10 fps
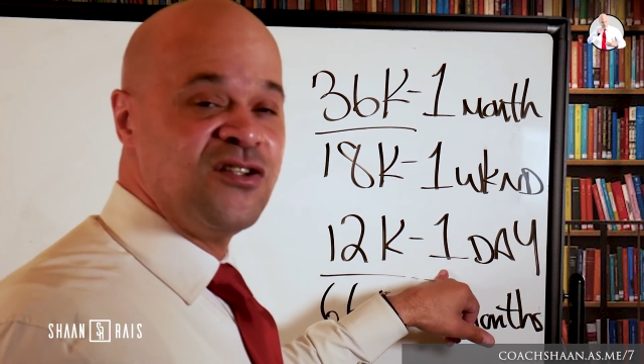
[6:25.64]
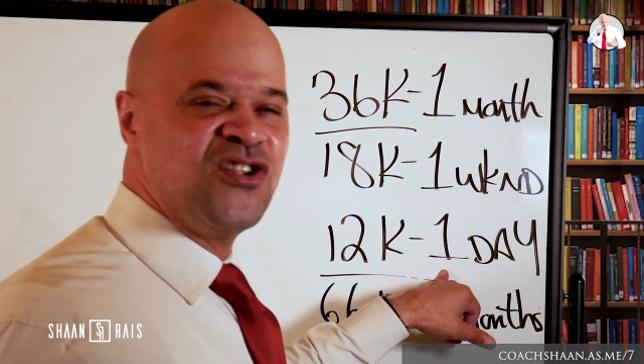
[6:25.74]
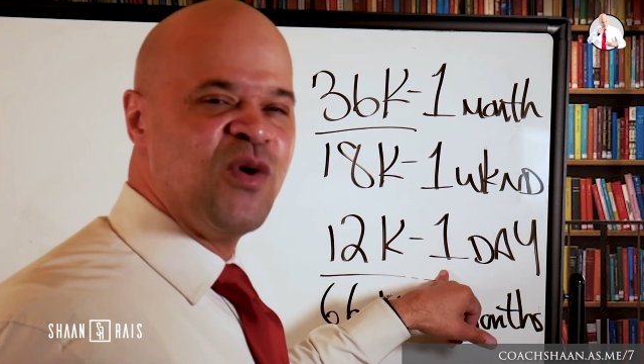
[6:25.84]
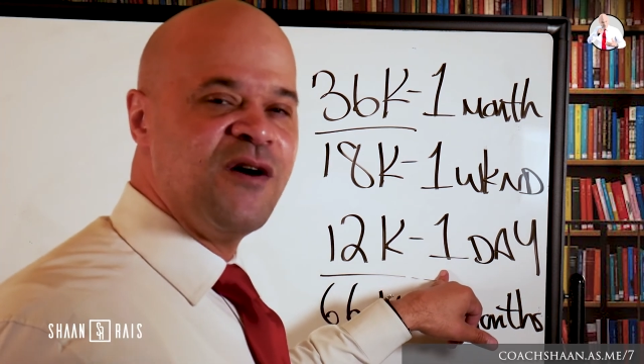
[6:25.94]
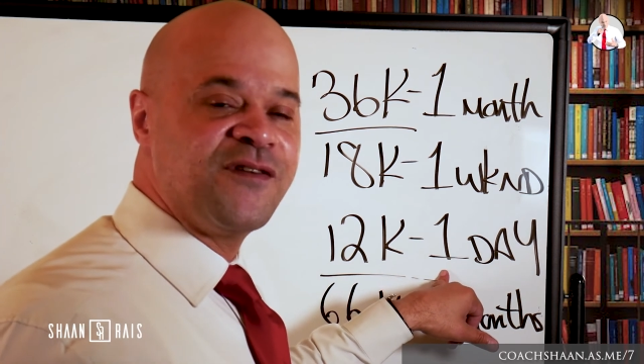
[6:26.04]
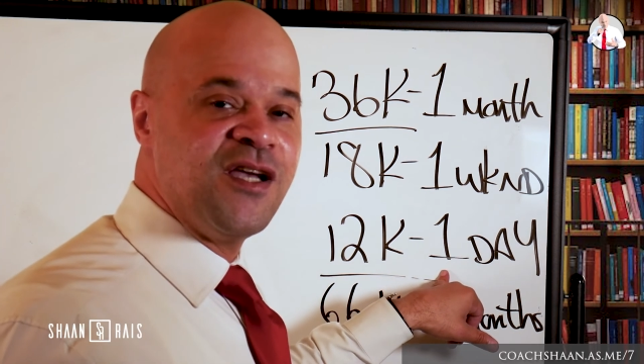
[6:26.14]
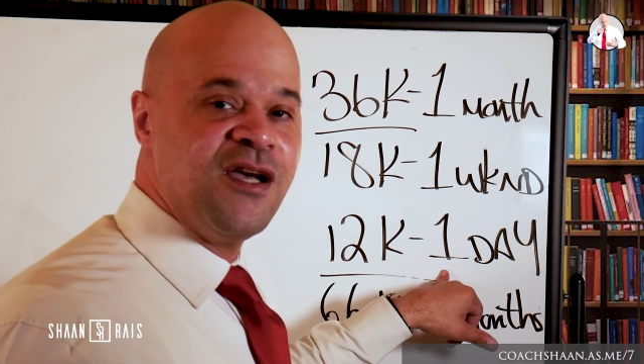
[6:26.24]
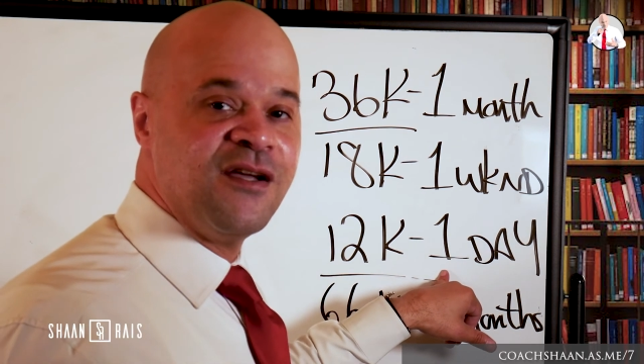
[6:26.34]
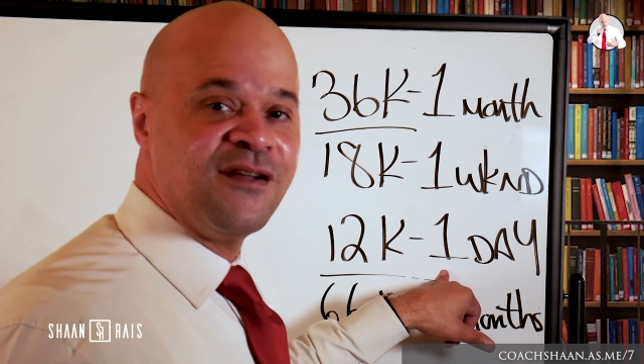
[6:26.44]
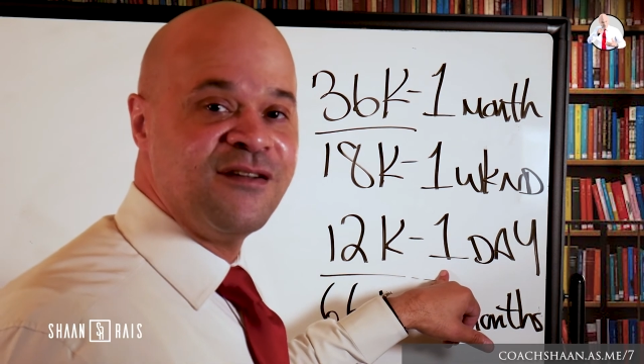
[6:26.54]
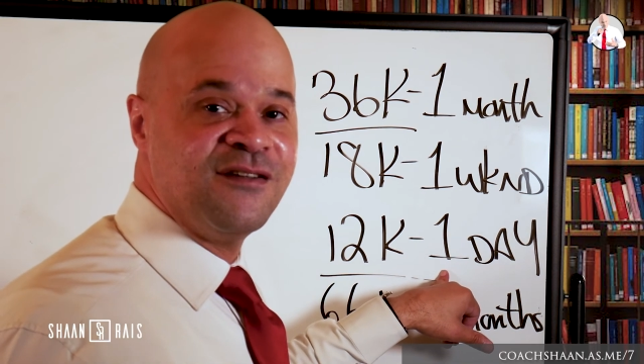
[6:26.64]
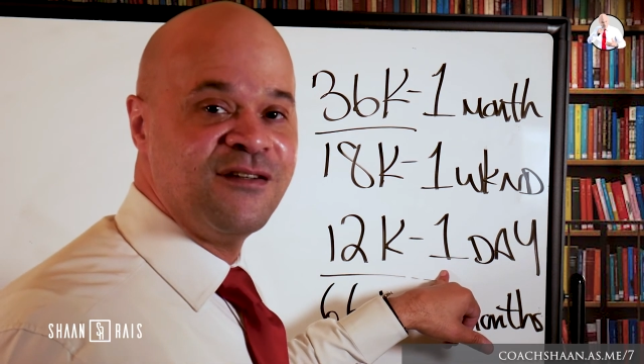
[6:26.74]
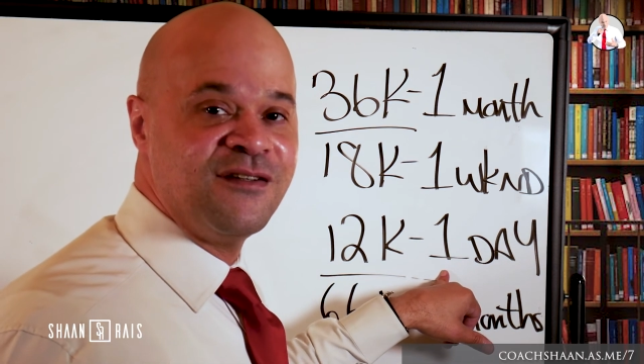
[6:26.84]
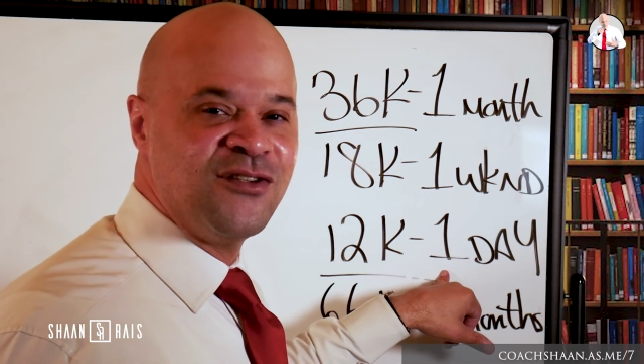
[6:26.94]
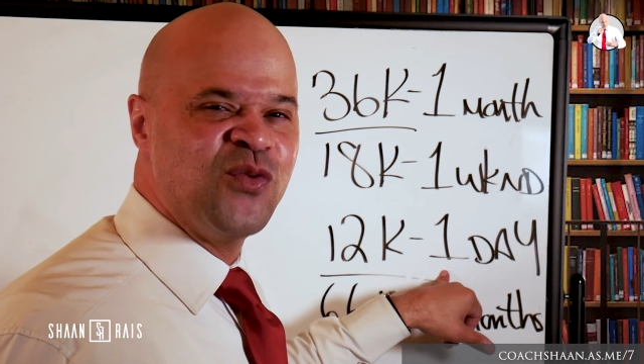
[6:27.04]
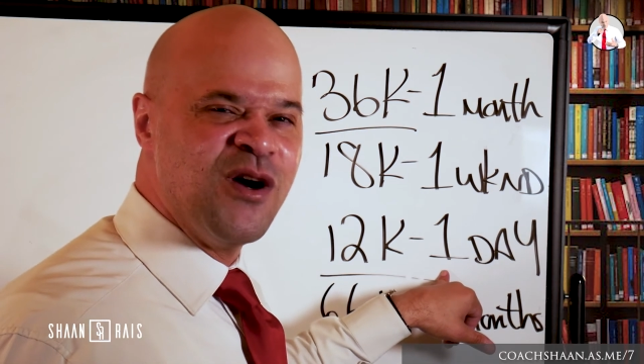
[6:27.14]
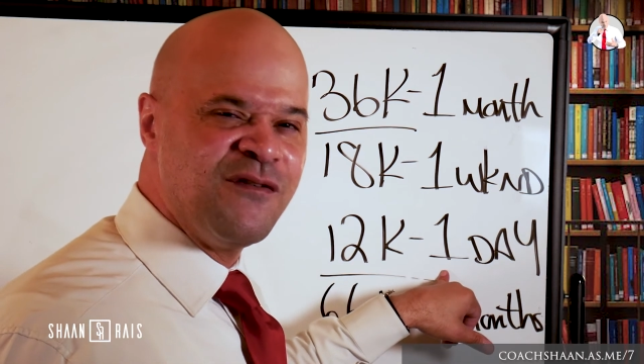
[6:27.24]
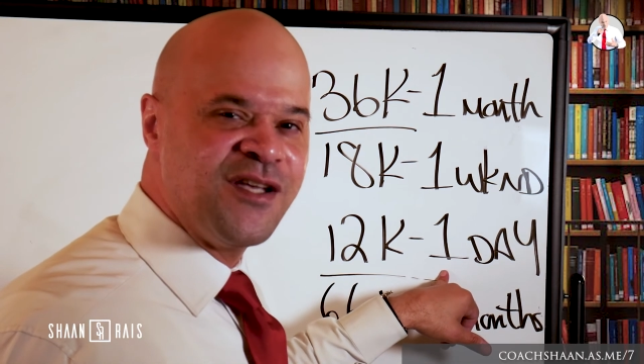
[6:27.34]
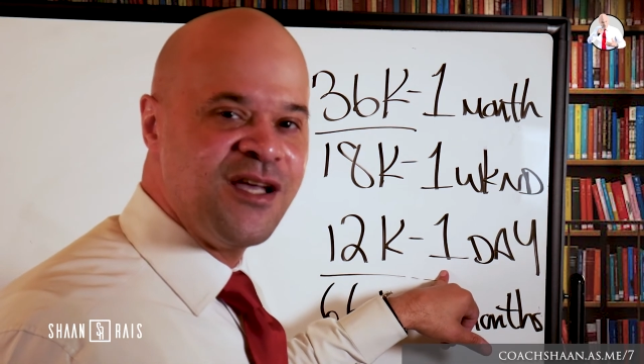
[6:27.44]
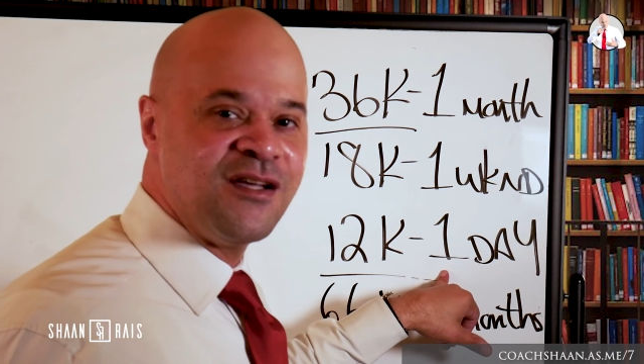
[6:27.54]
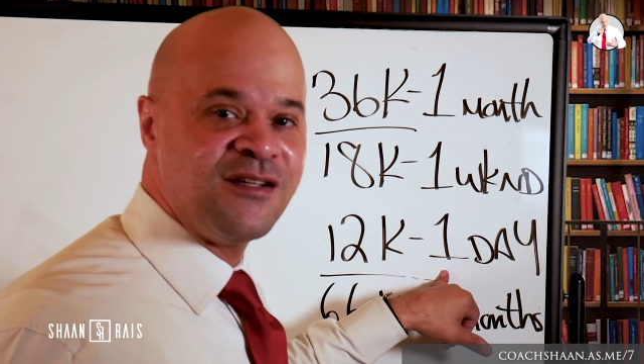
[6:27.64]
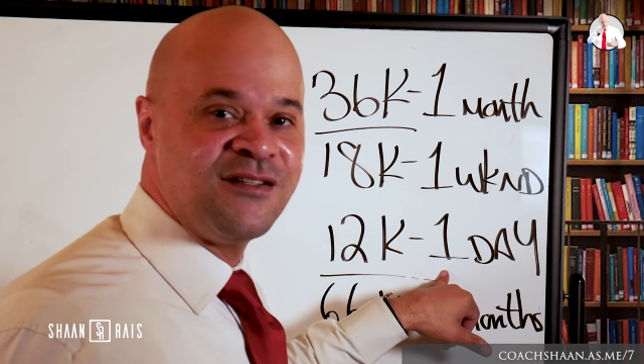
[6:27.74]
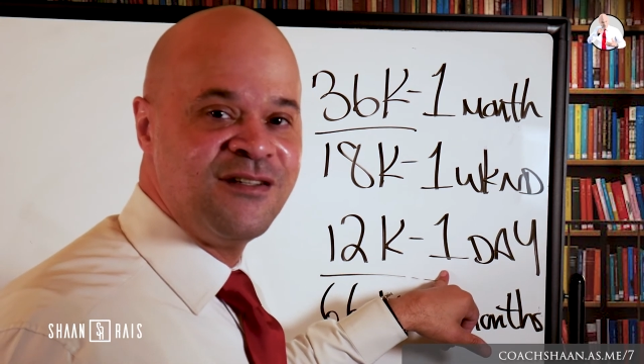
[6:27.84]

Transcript: 12K, 12K,